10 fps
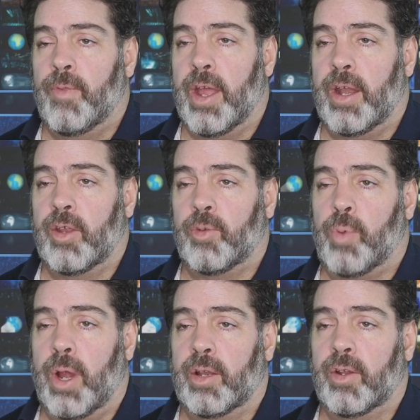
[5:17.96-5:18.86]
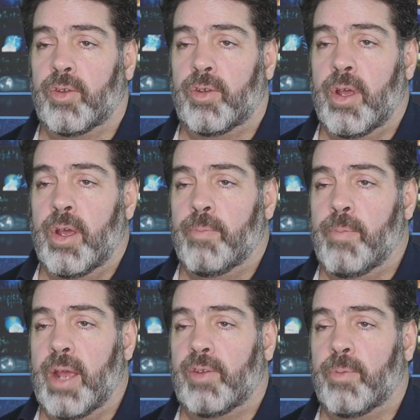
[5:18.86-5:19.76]
that has practiced
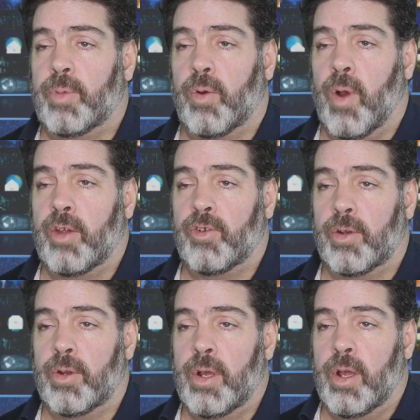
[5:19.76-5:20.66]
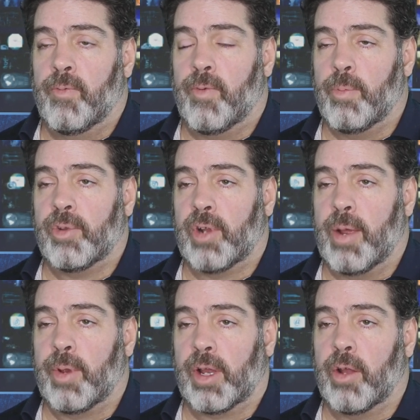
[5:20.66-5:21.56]
mass immigration from Islamic